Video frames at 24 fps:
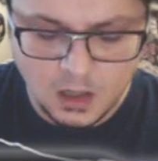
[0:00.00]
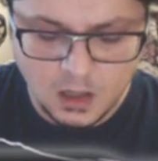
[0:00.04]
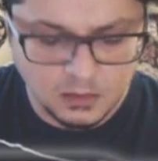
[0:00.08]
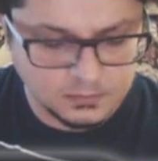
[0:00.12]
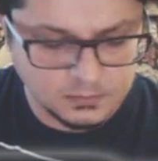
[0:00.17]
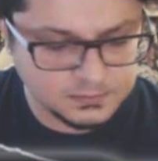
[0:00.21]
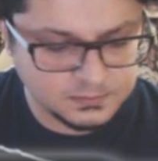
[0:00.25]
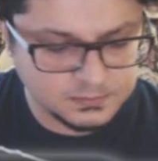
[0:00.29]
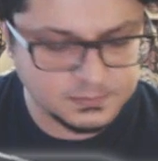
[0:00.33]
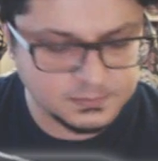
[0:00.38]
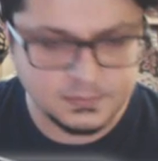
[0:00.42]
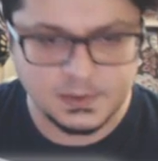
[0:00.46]

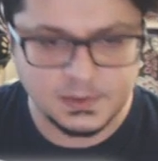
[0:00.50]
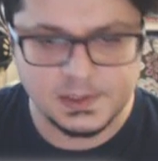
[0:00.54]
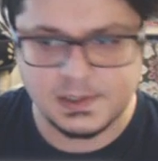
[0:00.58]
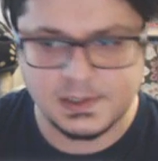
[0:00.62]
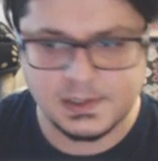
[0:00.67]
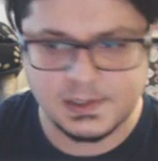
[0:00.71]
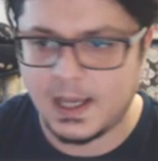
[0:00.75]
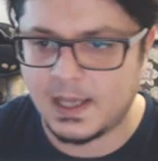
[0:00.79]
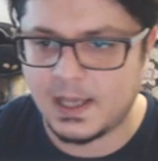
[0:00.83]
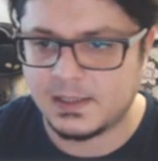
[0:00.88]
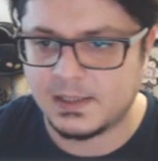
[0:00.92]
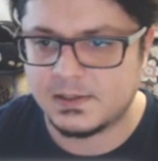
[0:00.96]
Oh,
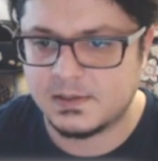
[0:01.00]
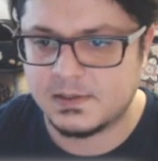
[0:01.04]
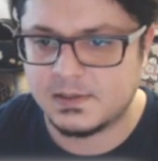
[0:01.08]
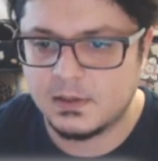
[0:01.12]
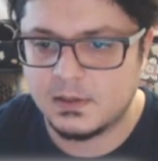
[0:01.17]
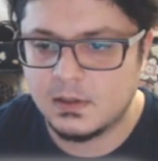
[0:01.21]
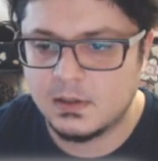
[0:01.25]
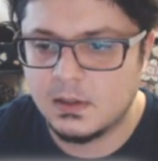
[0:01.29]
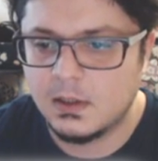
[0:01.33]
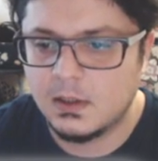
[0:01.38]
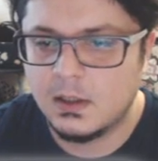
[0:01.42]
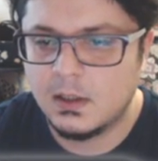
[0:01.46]
it's the
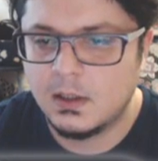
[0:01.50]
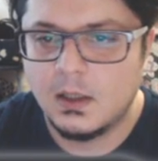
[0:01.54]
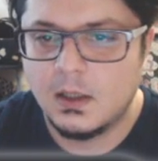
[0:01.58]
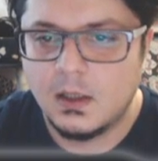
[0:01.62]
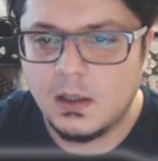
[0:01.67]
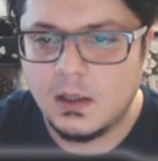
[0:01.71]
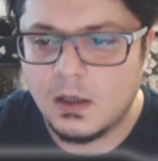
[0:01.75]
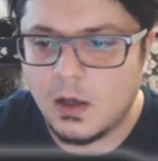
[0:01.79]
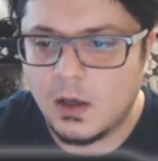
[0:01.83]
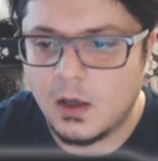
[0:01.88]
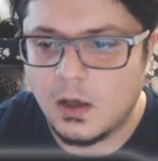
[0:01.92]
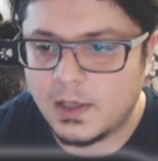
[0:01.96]
guys.
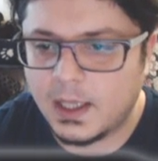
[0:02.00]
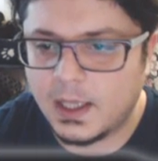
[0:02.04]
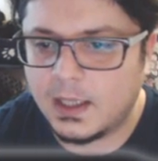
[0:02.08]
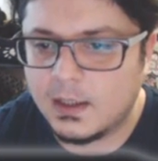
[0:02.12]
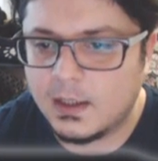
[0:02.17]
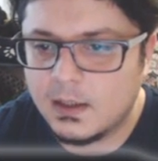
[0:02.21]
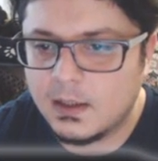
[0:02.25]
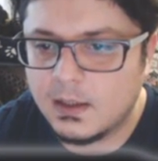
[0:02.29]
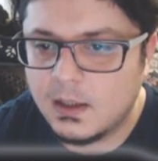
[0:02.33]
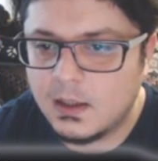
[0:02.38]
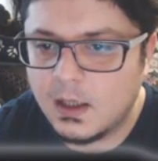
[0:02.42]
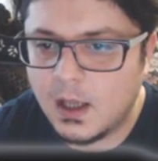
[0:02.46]

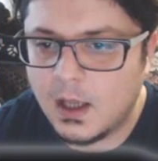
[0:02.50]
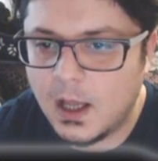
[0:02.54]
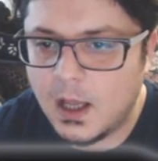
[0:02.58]
Okay.